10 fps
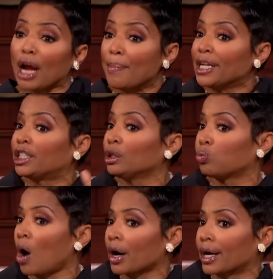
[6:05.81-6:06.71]
I mean, she's
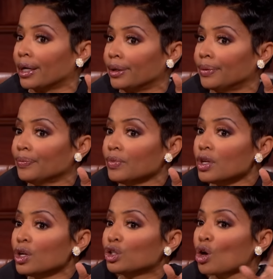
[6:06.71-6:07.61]
working.
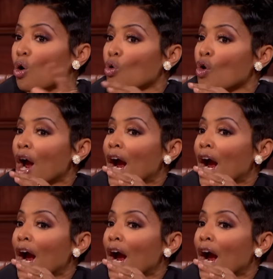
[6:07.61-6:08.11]
So